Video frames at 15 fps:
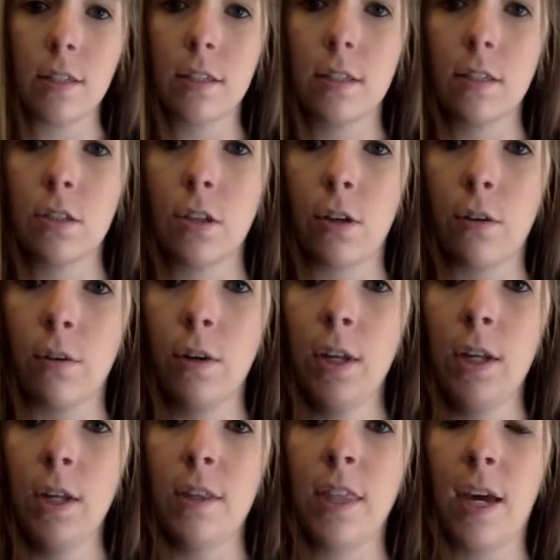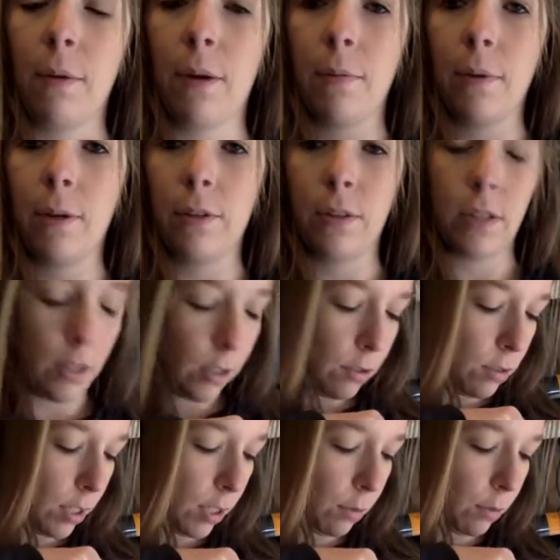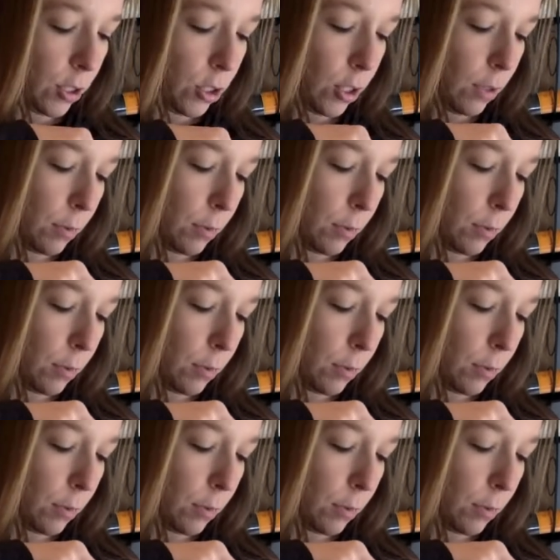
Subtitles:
So that way we only are using one sheet